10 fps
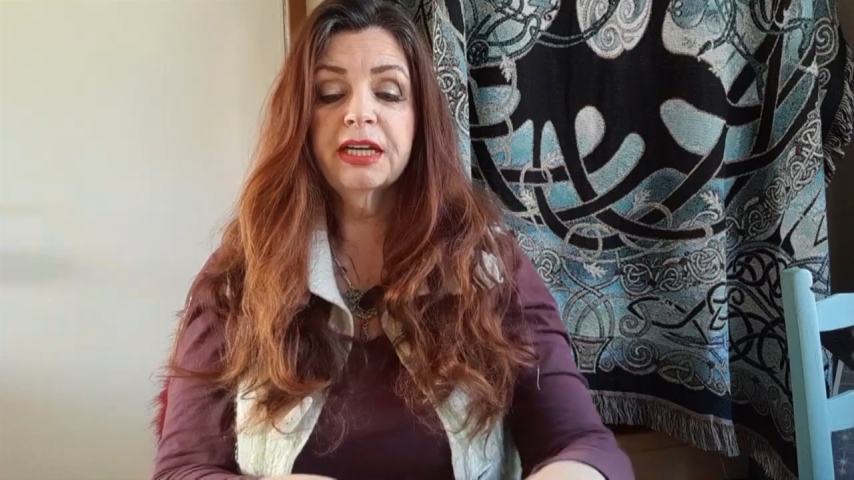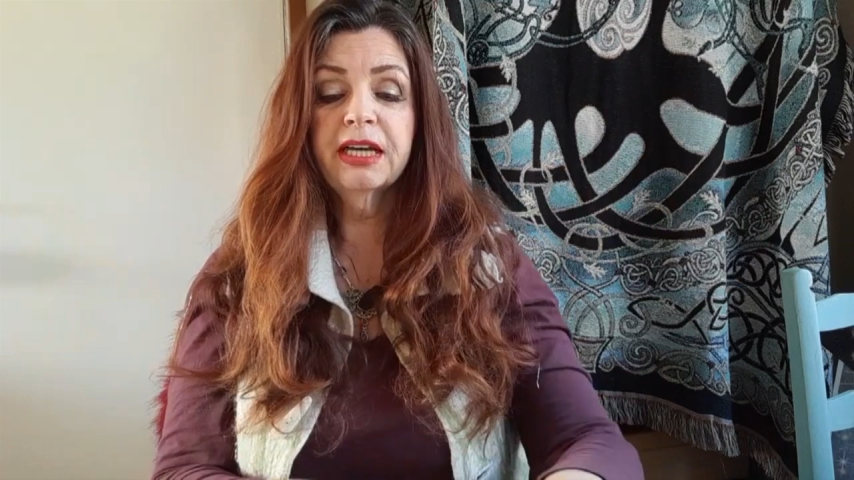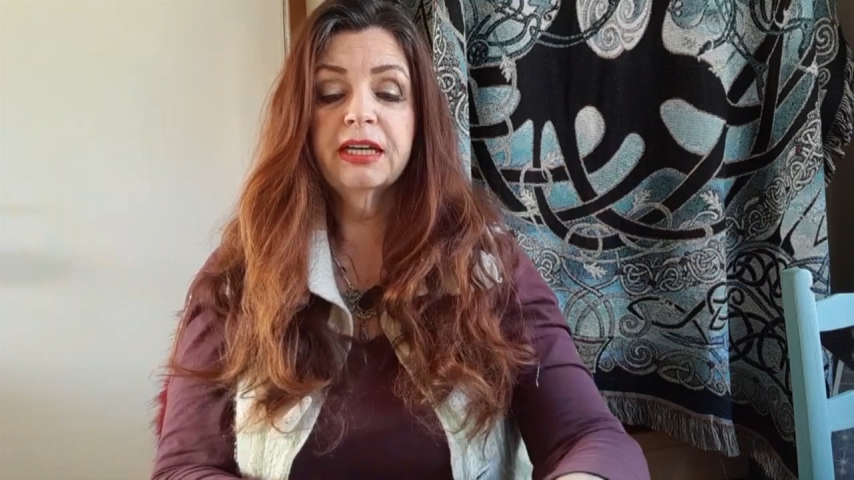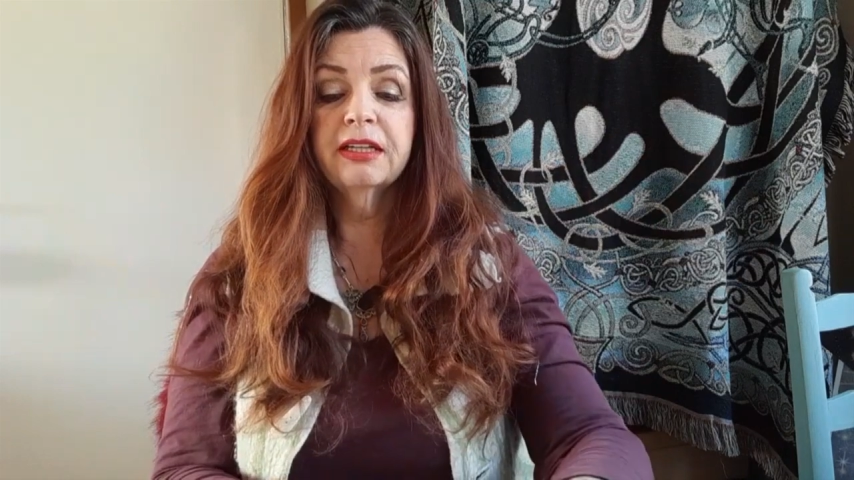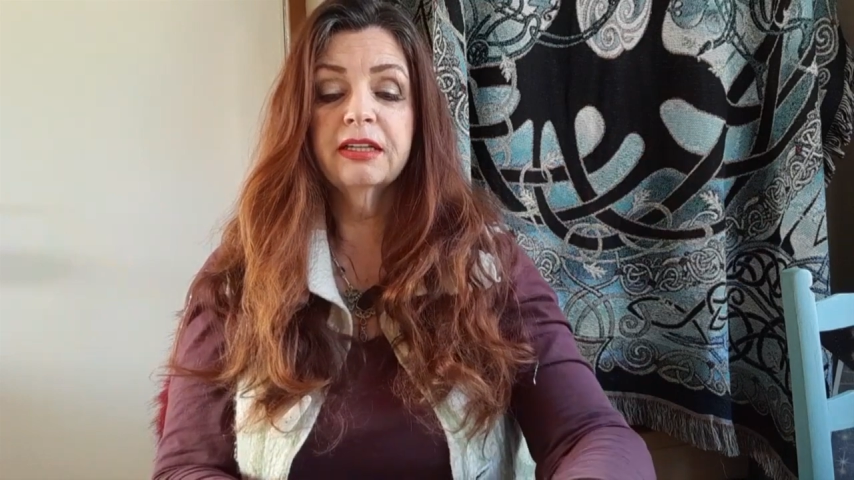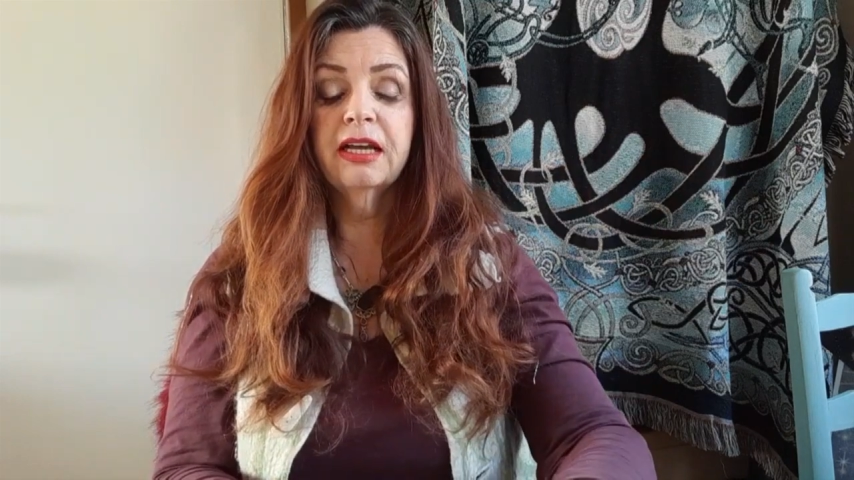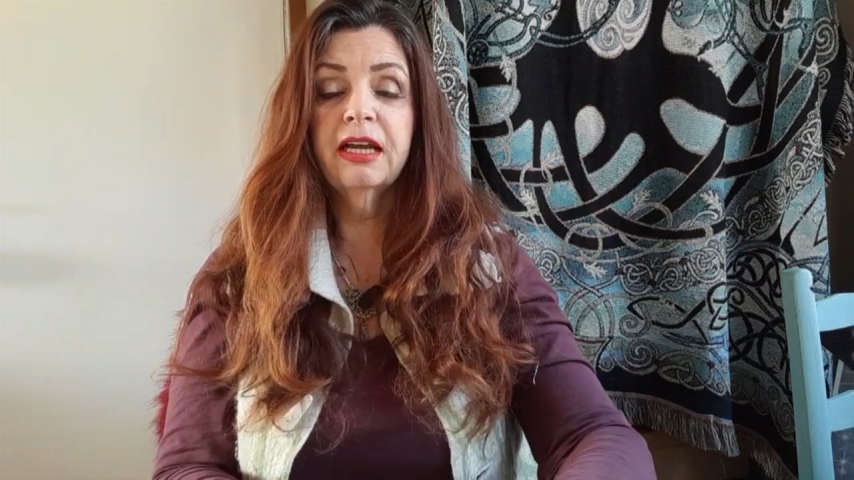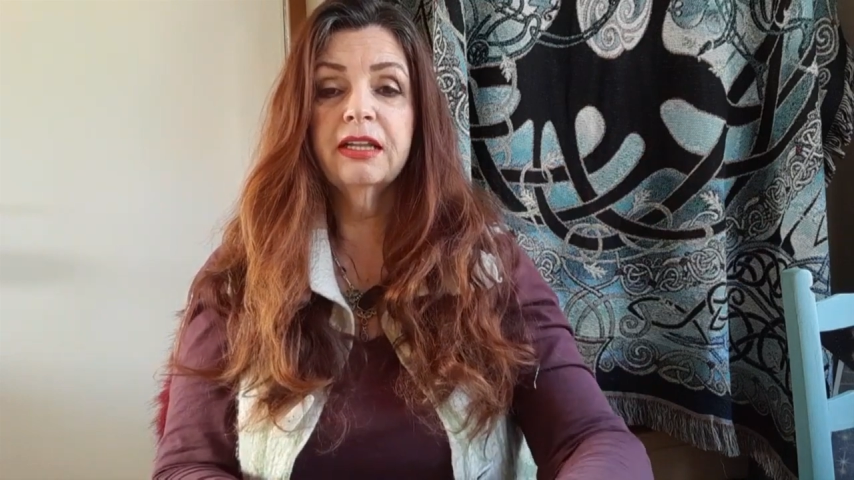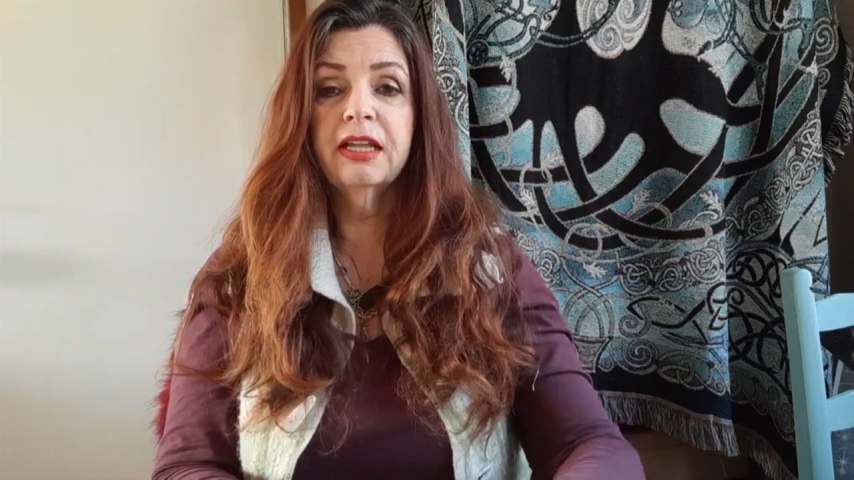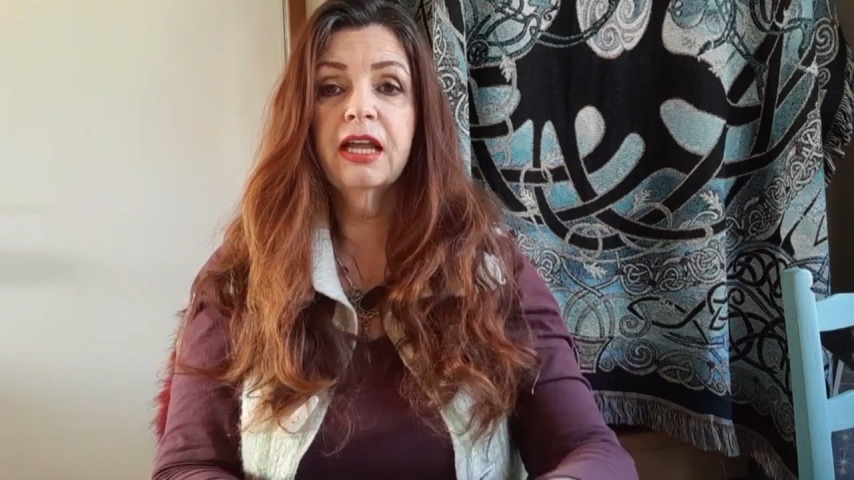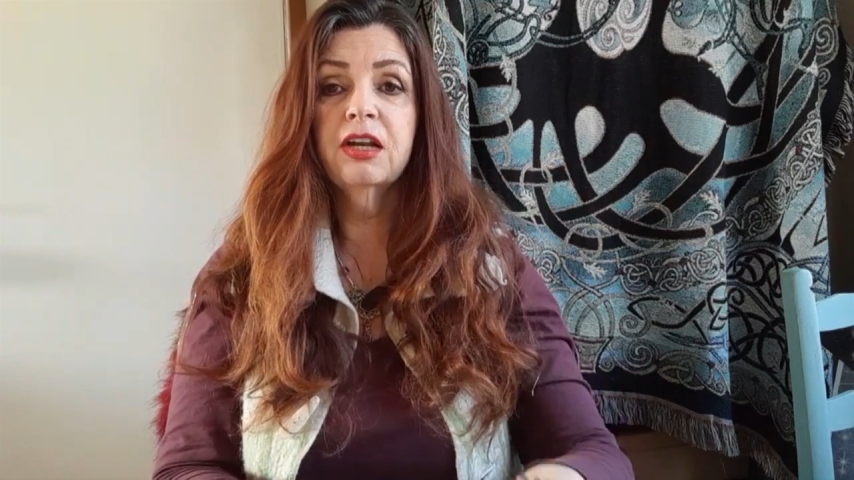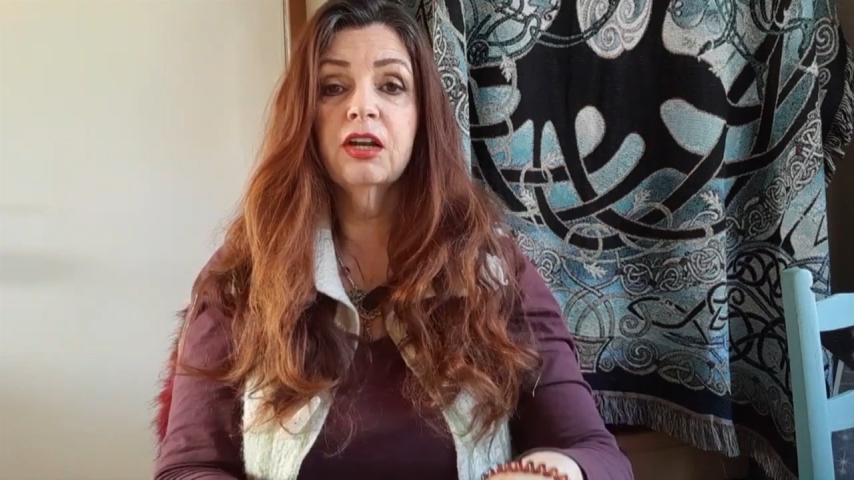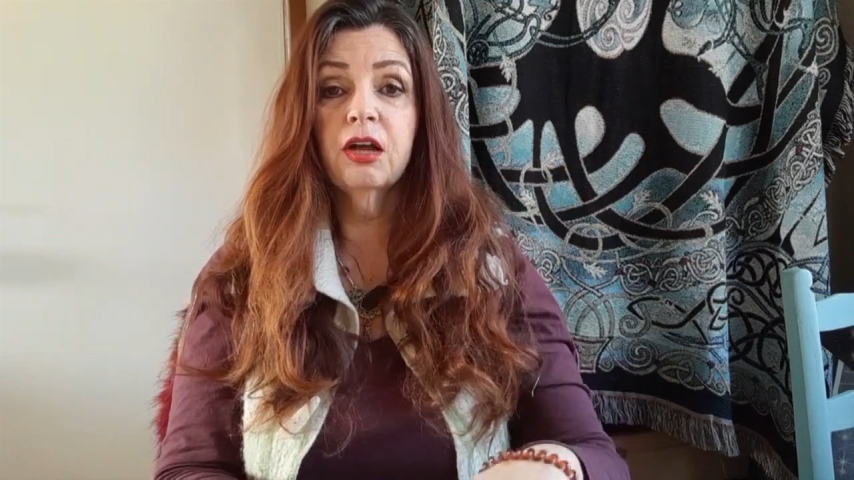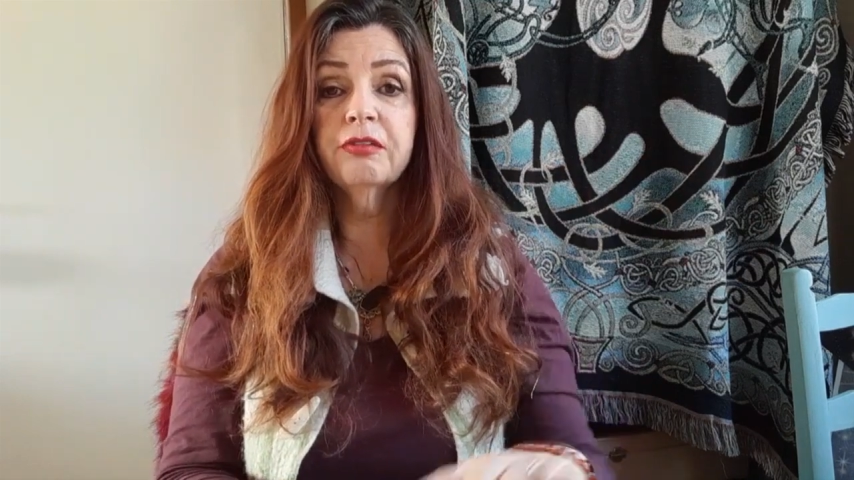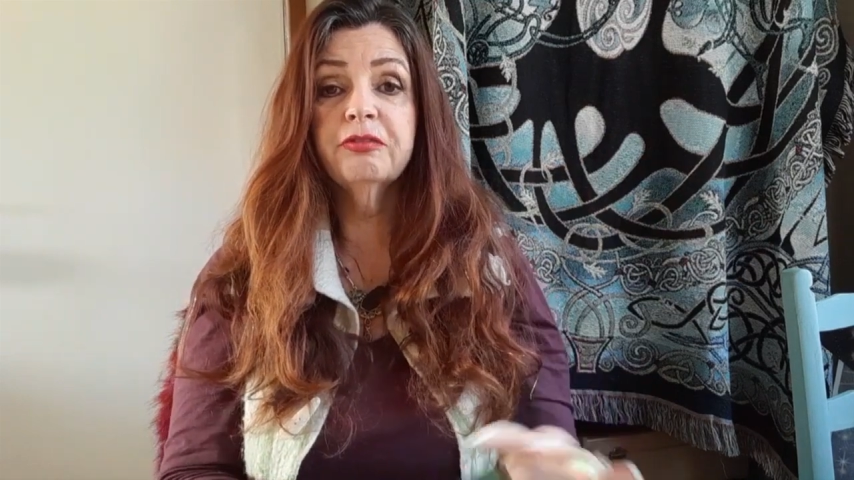again, and
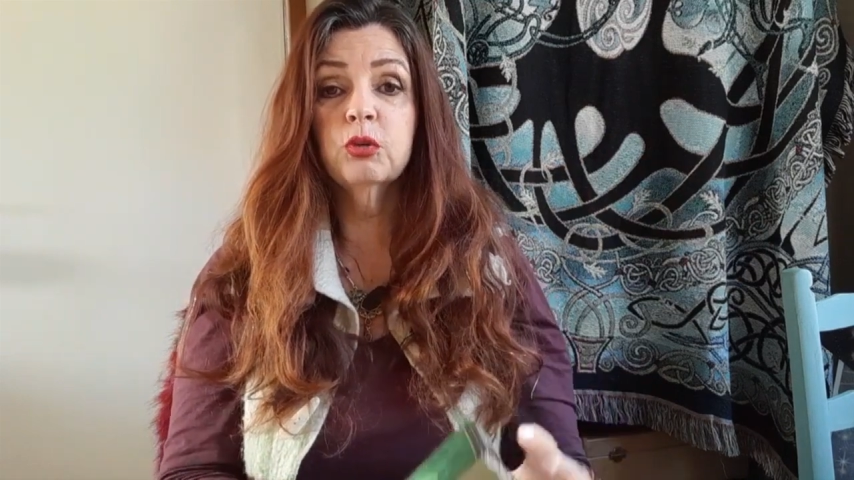and love